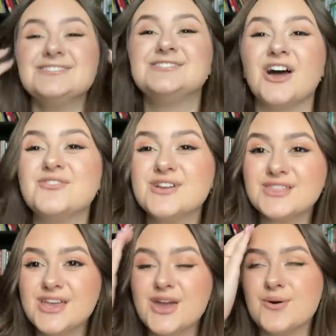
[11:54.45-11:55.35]

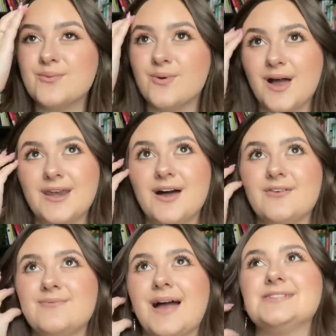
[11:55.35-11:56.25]
Definitely one
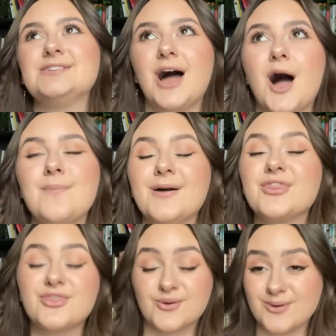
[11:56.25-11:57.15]
of my top
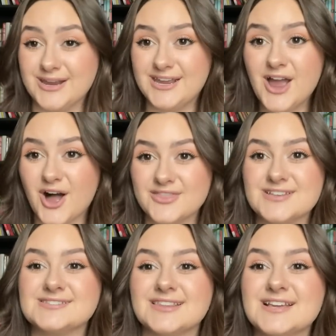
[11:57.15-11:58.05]
three on
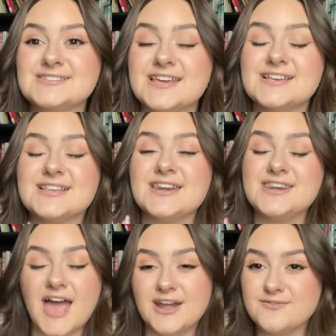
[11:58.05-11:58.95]
this list is
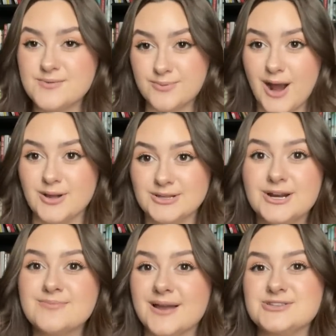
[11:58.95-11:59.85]
Night of the
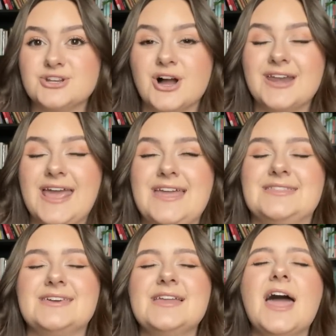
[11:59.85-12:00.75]
Prowler by John
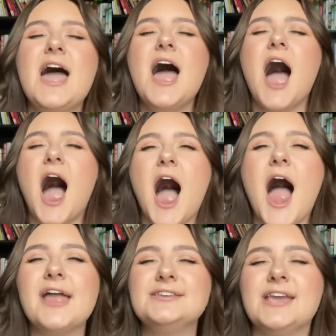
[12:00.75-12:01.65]
Athon.
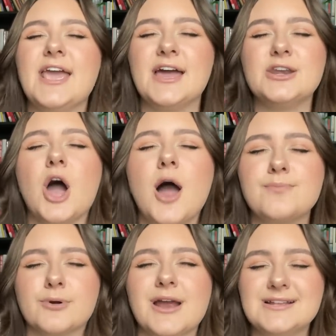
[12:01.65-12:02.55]
I cannot
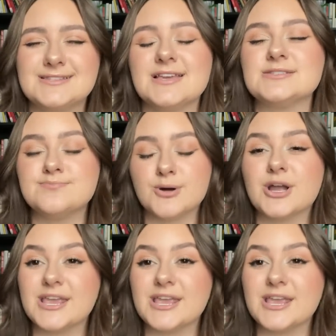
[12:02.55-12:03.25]
praise this book